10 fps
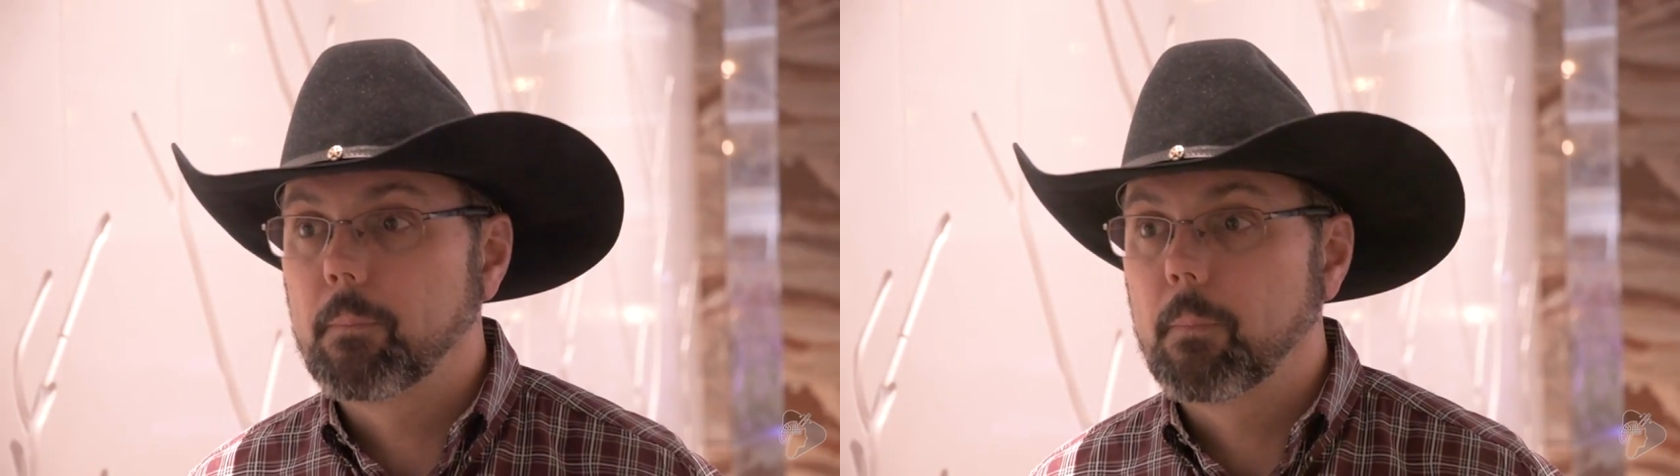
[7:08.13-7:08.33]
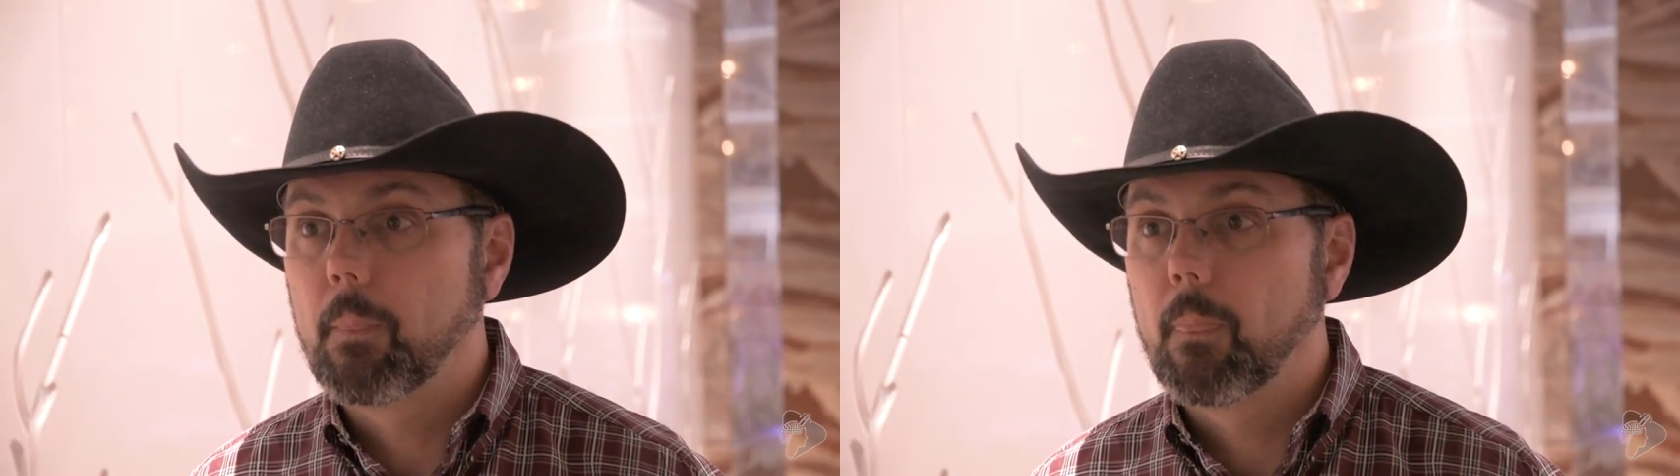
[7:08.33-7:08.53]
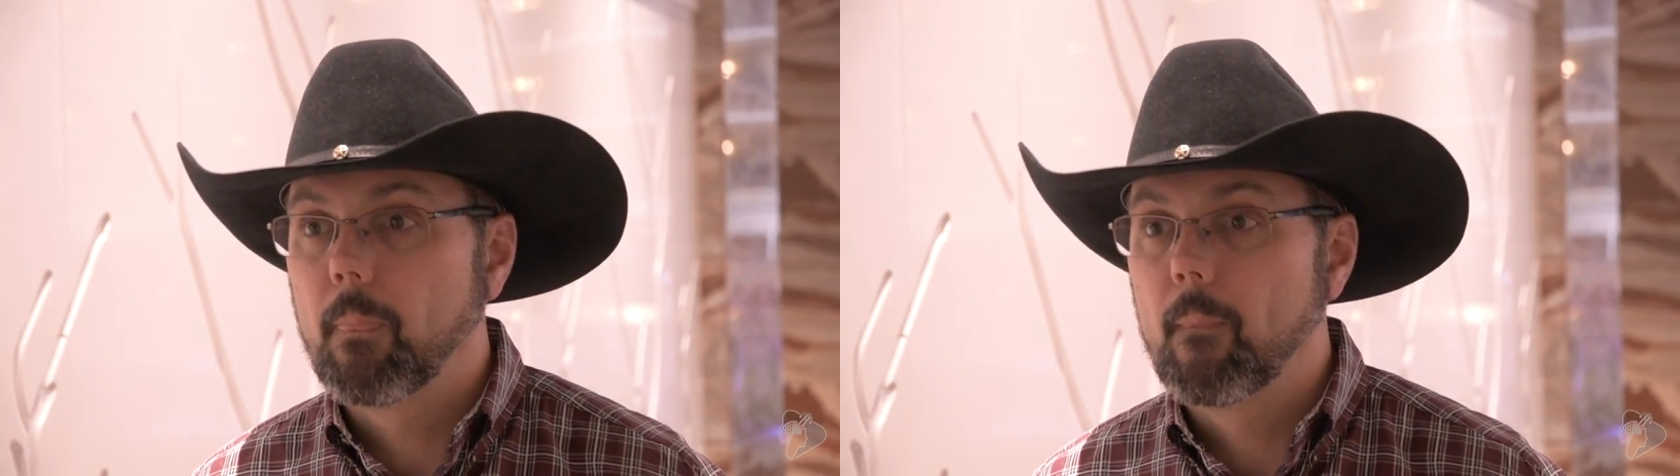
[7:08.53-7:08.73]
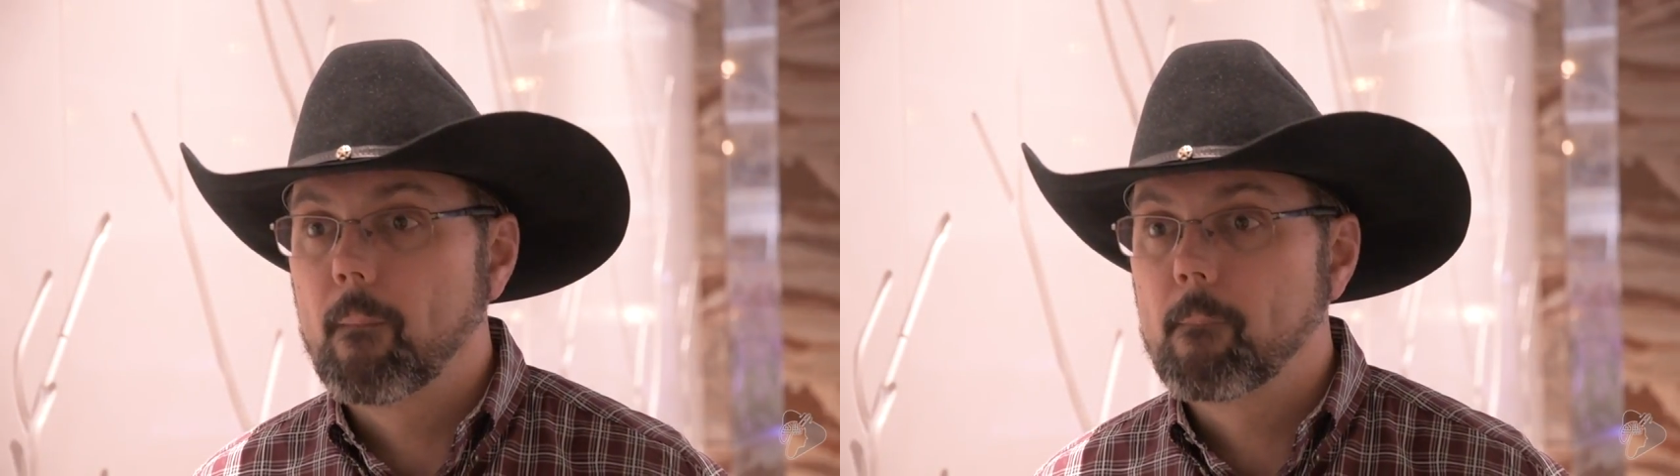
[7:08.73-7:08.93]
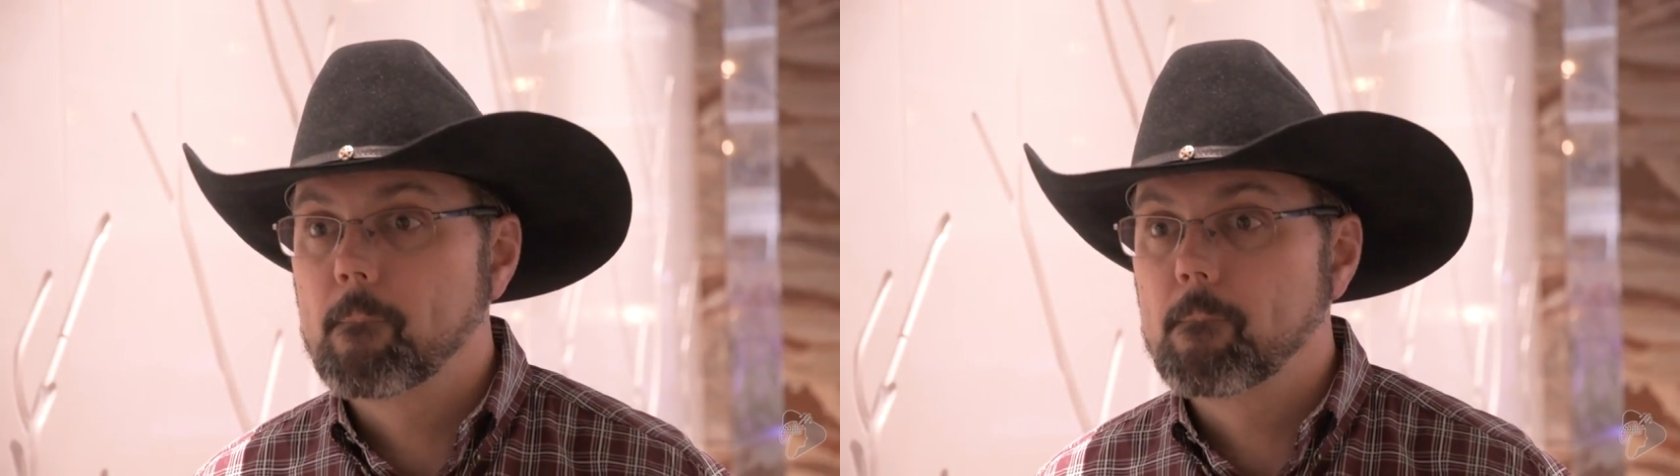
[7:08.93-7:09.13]
Do you have anything else
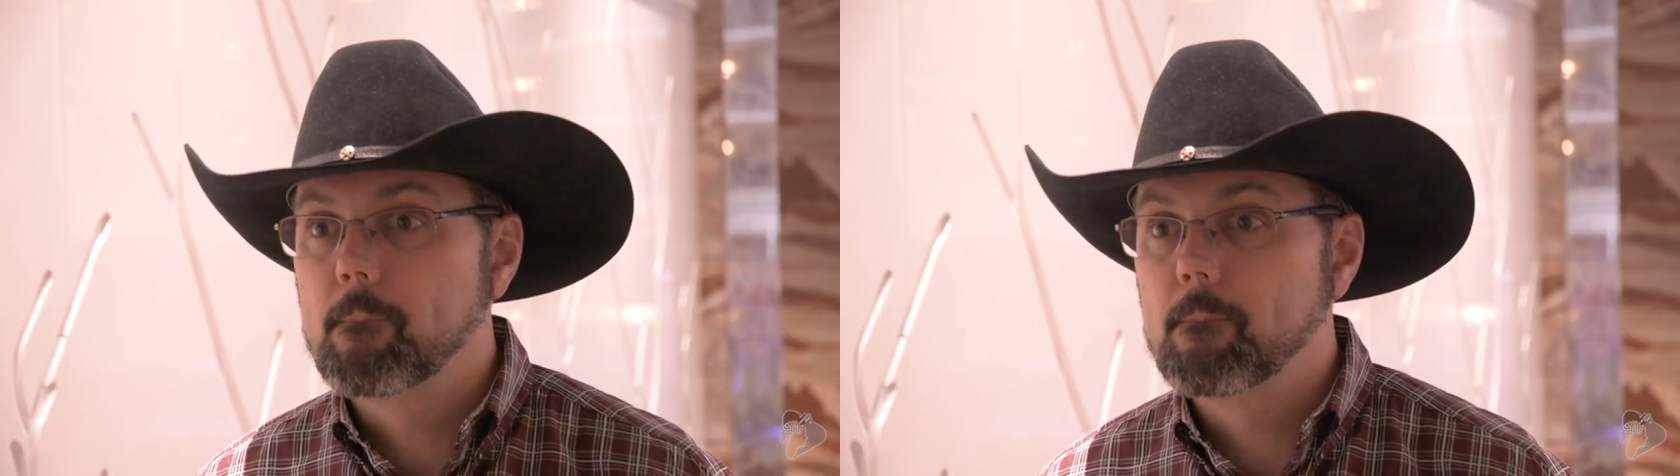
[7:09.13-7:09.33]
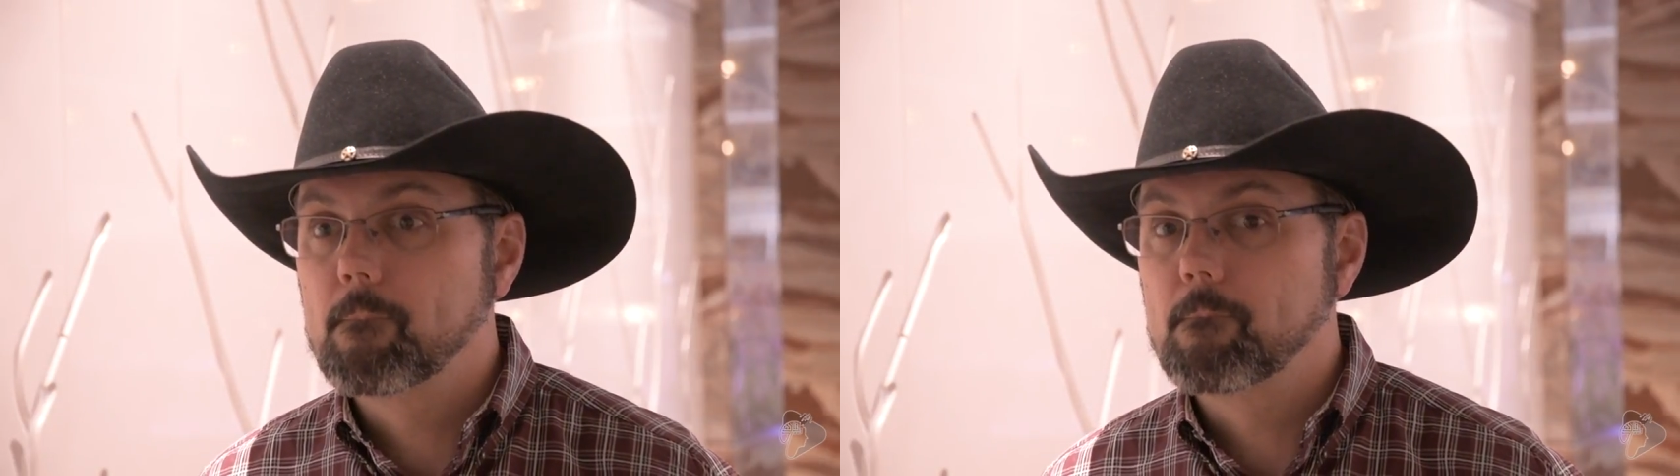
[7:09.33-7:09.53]
you want to riff on?